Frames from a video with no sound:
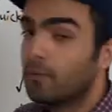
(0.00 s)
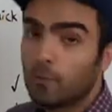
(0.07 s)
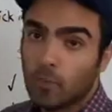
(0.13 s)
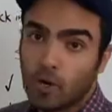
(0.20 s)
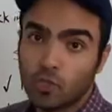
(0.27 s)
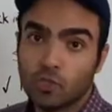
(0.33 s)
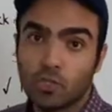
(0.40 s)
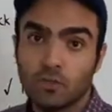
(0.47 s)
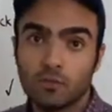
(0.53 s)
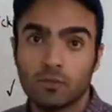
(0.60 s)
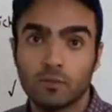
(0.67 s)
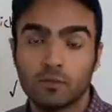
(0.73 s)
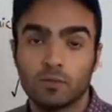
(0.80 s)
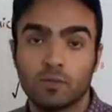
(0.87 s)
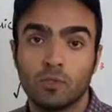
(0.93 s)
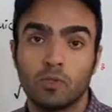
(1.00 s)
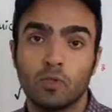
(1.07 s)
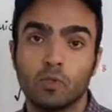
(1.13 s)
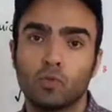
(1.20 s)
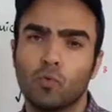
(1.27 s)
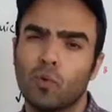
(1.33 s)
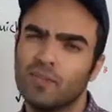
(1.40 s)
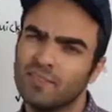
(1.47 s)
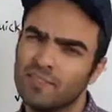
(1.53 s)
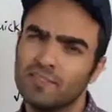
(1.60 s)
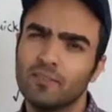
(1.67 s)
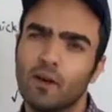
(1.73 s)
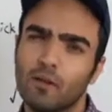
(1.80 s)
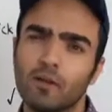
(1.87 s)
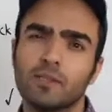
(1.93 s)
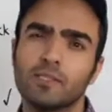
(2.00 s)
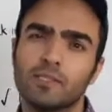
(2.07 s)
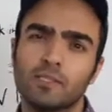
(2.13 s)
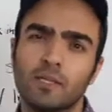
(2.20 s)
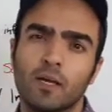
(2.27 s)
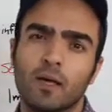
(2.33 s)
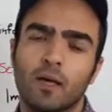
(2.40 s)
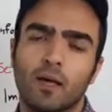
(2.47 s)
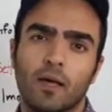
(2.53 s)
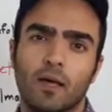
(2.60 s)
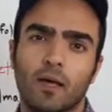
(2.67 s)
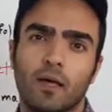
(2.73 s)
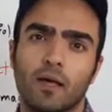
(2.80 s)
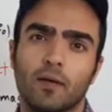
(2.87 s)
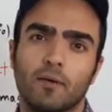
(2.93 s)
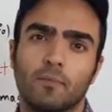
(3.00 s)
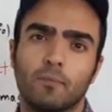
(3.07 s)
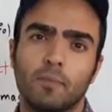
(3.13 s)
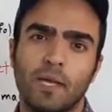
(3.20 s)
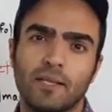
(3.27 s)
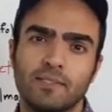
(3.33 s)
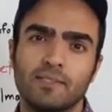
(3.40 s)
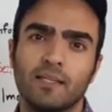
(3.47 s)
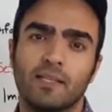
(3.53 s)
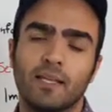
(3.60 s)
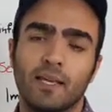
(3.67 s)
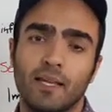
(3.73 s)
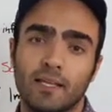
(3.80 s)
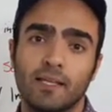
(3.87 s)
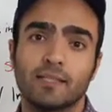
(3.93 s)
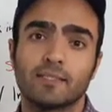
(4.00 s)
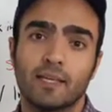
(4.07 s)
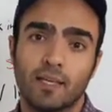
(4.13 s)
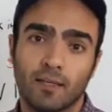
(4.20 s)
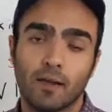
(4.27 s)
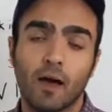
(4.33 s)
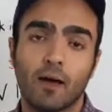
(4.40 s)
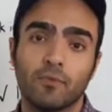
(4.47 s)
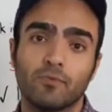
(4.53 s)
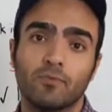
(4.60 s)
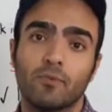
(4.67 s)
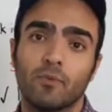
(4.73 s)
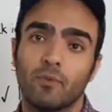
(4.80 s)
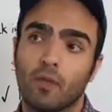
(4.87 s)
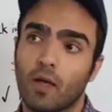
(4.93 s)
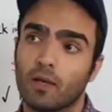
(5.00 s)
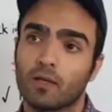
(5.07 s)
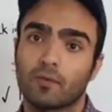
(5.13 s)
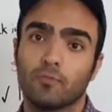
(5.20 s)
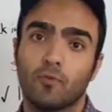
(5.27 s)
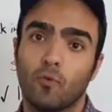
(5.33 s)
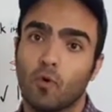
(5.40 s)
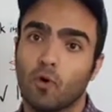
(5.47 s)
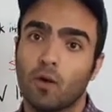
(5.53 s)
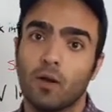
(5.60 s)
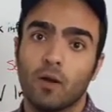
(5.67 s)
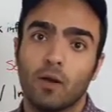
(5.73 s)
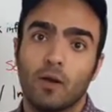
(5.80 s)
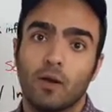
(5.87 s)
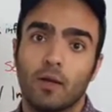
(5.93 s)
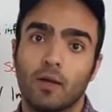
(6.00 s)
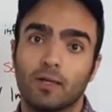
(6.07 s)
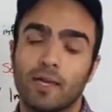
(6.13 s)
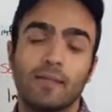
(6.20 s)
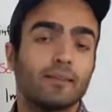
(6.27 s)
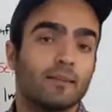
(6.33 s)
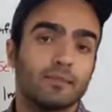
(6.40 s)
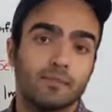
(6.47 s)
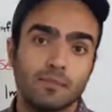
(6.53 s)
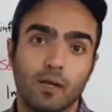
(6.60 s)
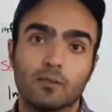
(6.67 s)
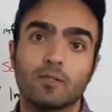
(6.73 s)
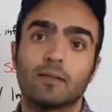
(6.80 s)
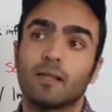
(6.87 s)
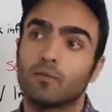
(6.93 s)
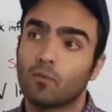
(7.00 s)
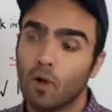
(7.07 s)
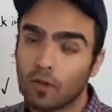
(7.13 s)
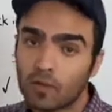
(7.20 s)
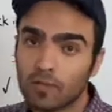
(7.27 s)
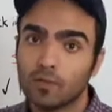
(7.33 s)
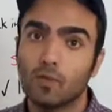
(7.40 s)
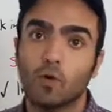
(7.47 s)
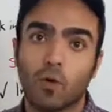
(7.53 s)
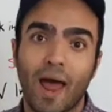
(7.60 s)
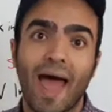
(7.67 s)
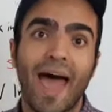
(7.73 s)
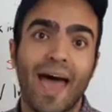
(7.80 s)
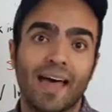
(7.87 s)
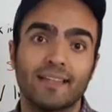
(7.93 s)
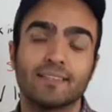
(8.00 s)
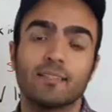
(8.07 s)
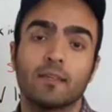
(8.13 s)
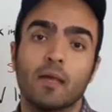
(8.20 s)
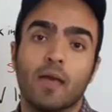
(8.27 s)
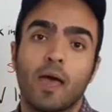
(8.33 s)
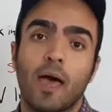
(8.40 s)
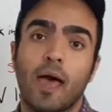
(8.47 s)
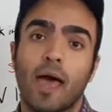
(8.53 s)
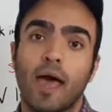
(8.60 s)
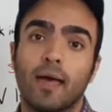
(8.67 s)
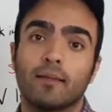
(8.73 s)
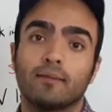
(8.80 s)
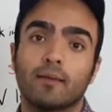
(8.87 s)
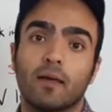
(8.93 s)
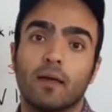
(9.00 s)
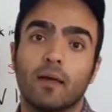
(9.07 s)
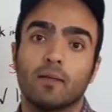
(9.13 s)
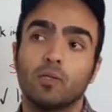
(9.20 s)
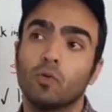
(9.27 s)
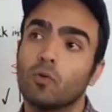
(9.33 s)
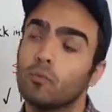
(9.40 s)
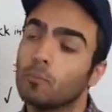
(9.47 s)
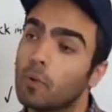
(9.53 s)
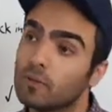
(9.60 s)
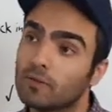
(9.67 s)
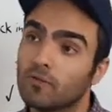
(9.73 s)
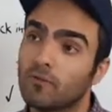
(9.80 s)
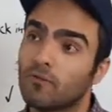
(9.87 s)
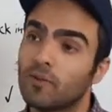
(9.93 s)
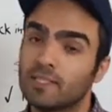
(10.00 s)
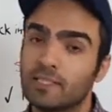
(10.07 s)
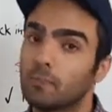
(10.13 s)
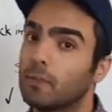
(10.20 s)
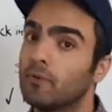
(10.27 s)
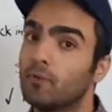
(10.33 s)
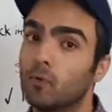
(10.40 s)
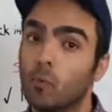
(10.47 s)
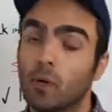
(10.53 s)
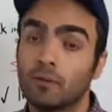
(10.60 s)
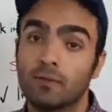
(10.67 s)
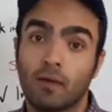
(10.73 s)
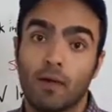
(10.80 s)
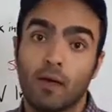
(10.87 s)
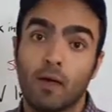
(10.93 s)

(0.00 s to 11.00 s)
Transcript: budget. $20 basically is enough, like for getting it started and running your ad. And but for example, if you want,